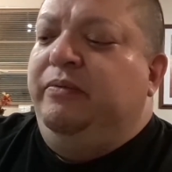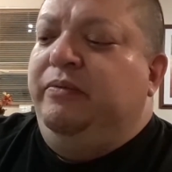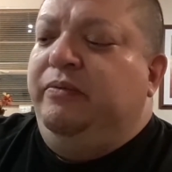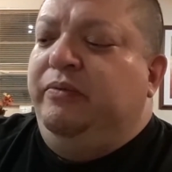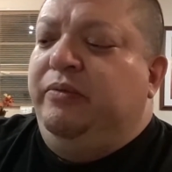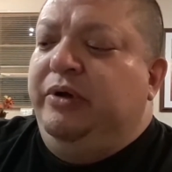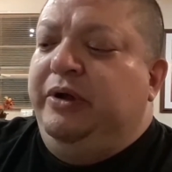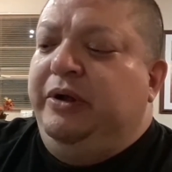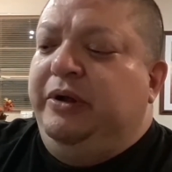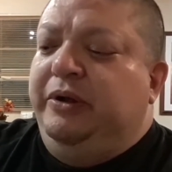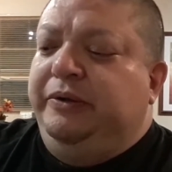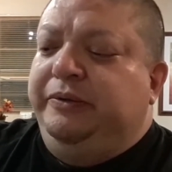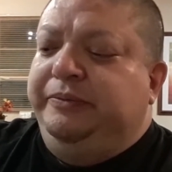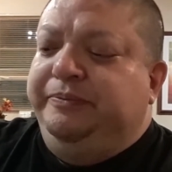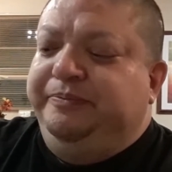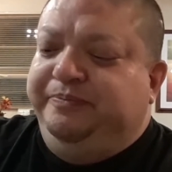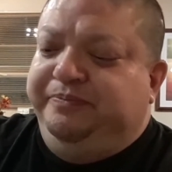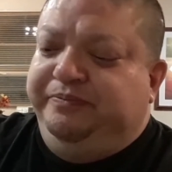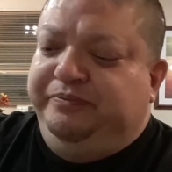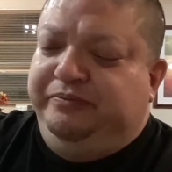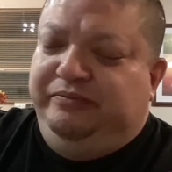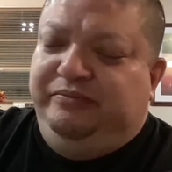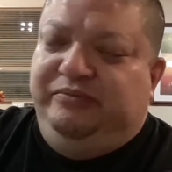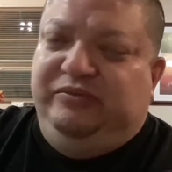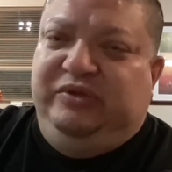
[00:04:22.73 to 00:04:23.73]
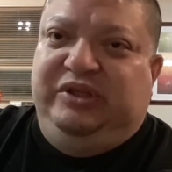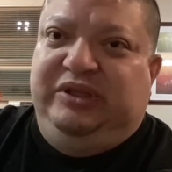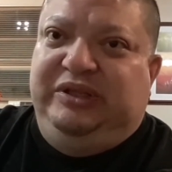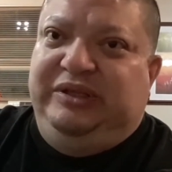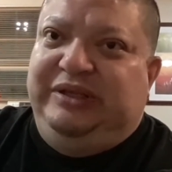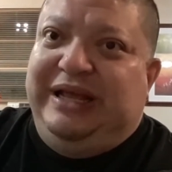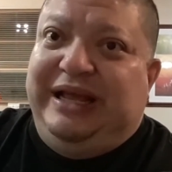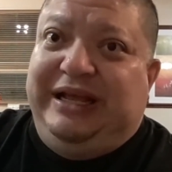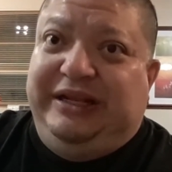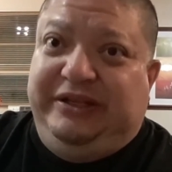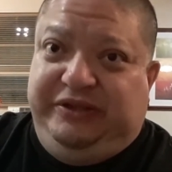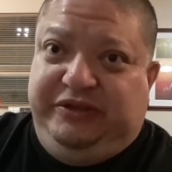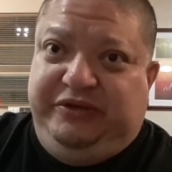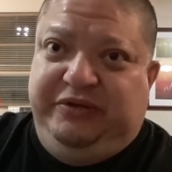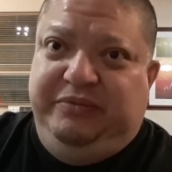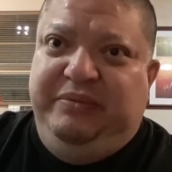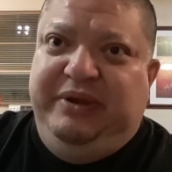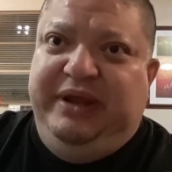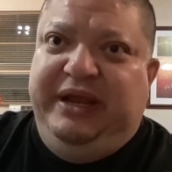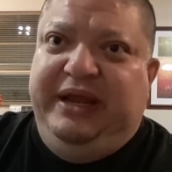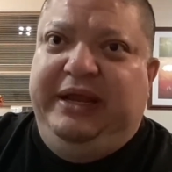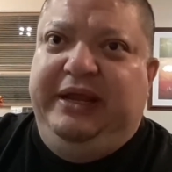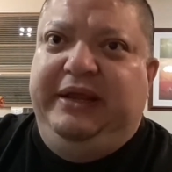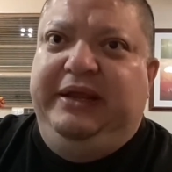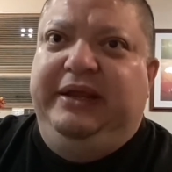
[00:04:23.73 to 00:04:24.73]
Well, that to
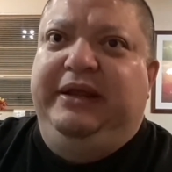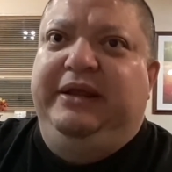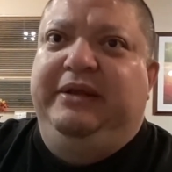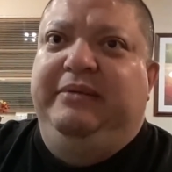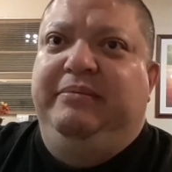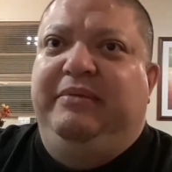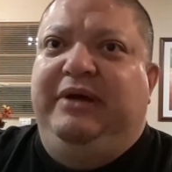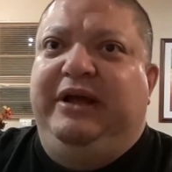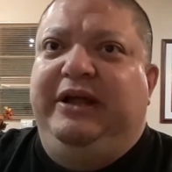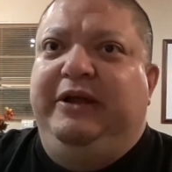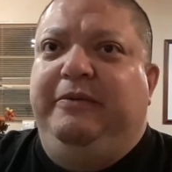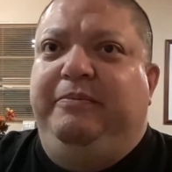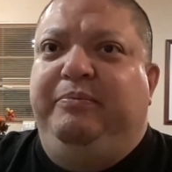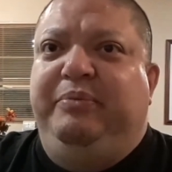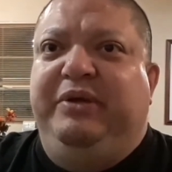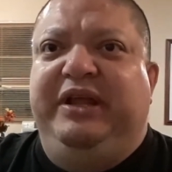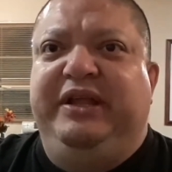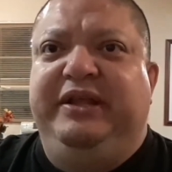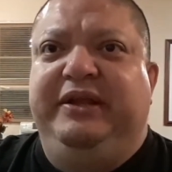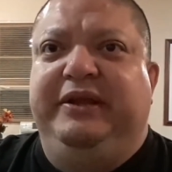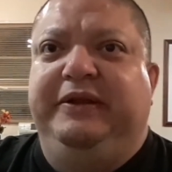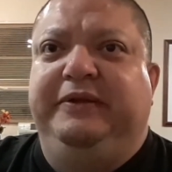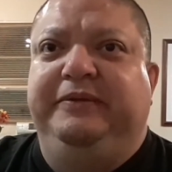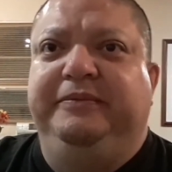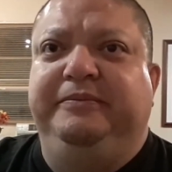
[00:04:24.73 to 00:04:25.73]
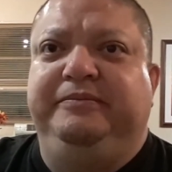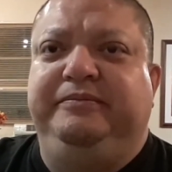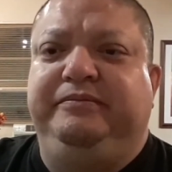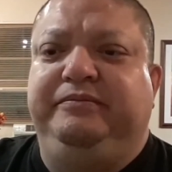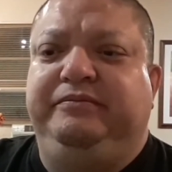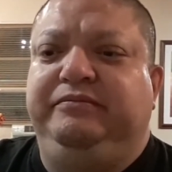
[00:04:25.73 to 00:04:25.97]
me, in my opinion,